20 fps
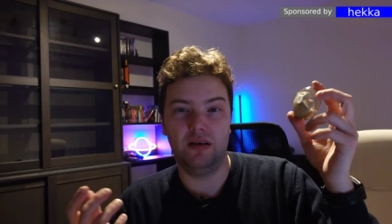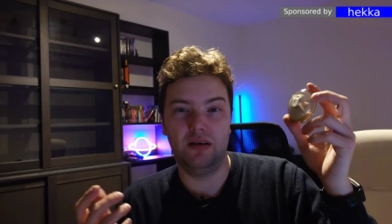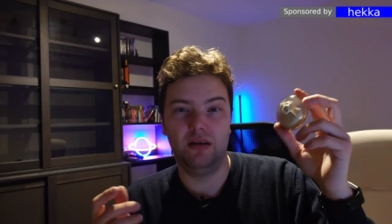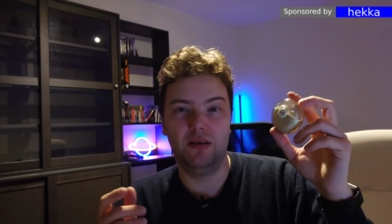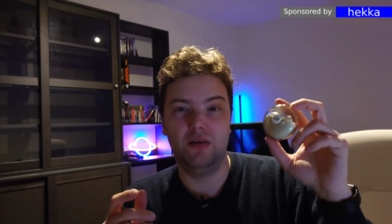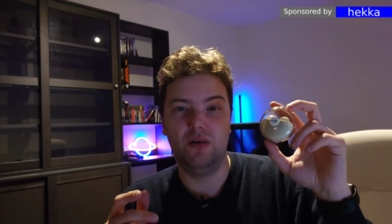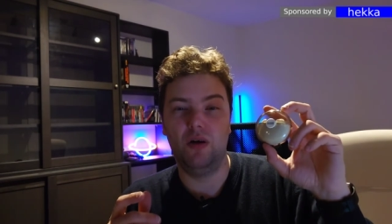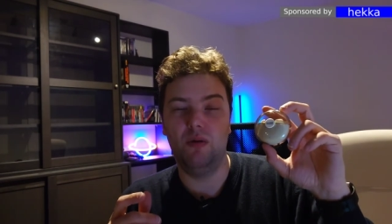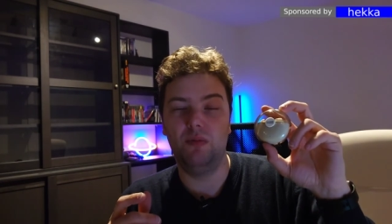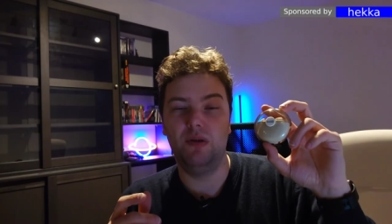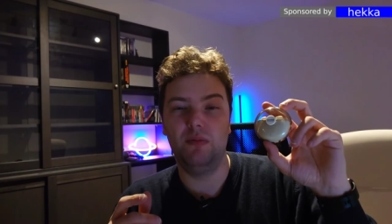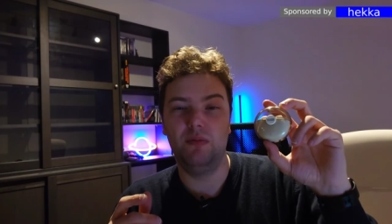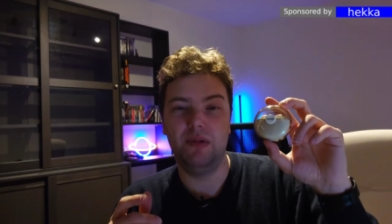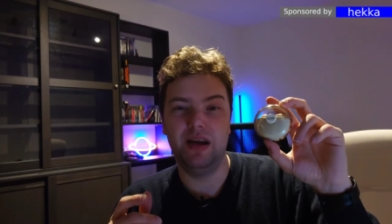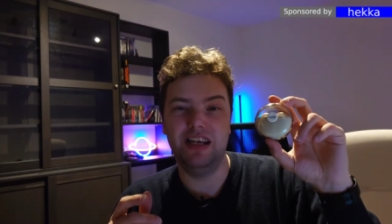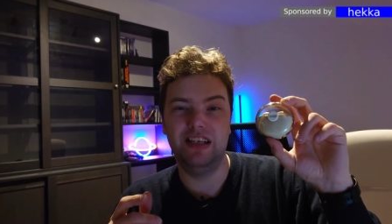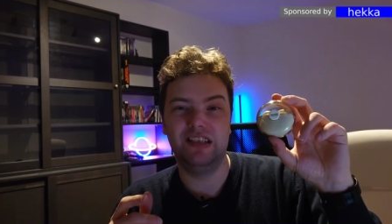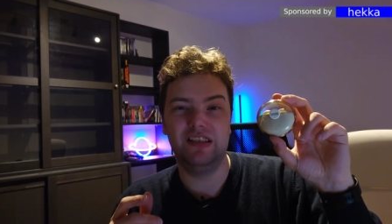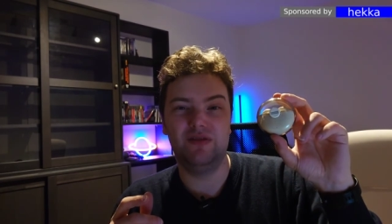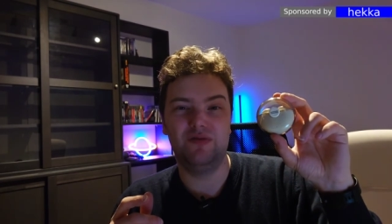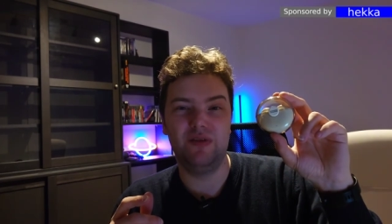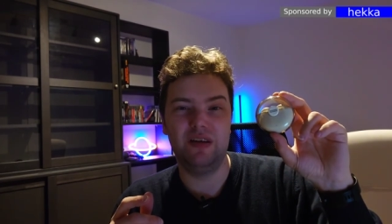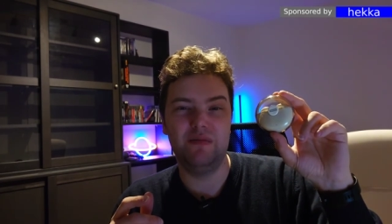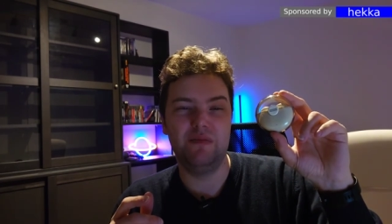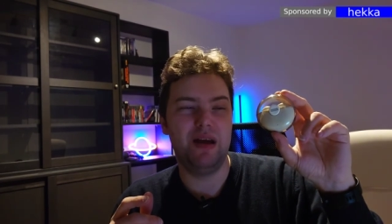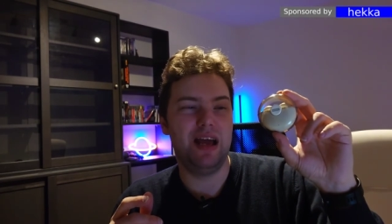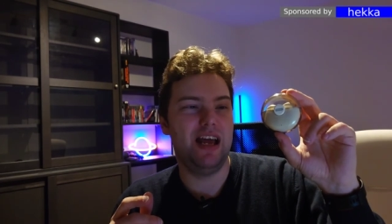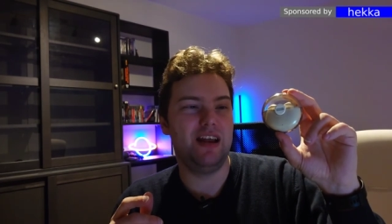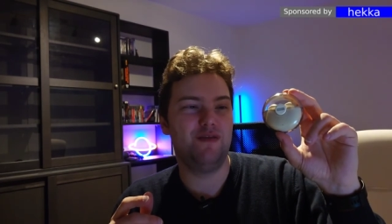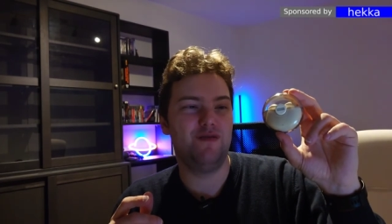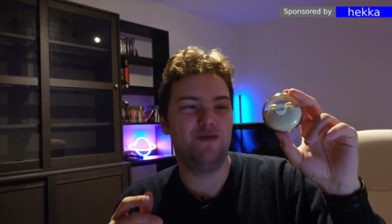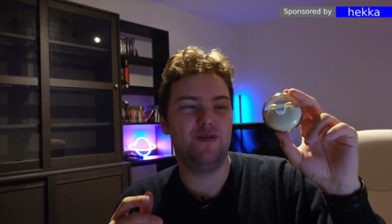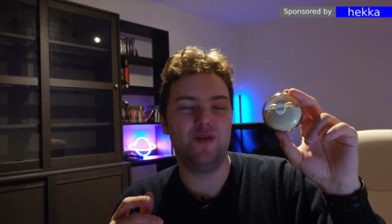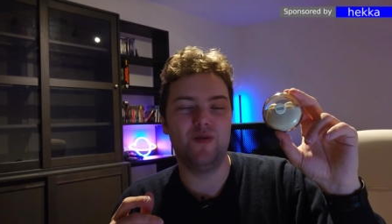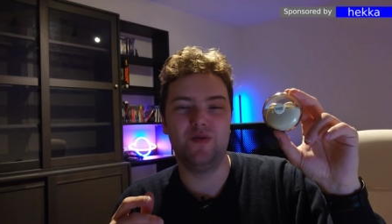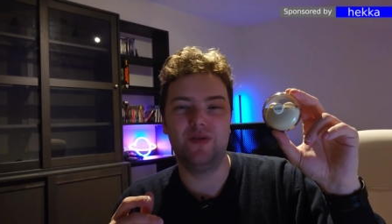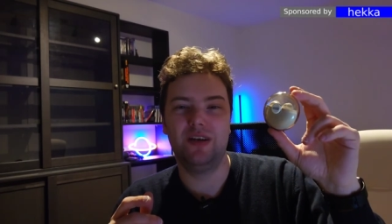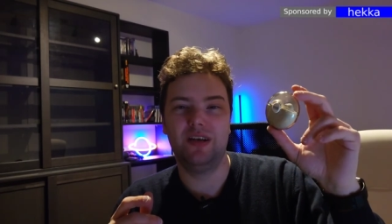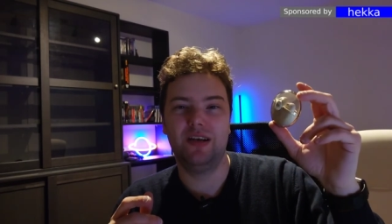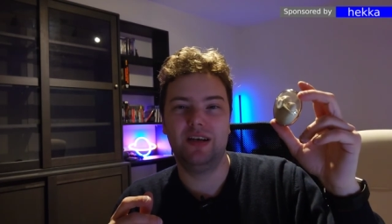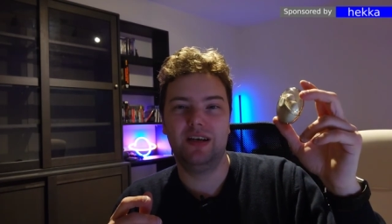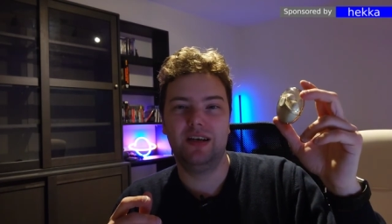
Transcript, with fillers: a normal mainstream headphone.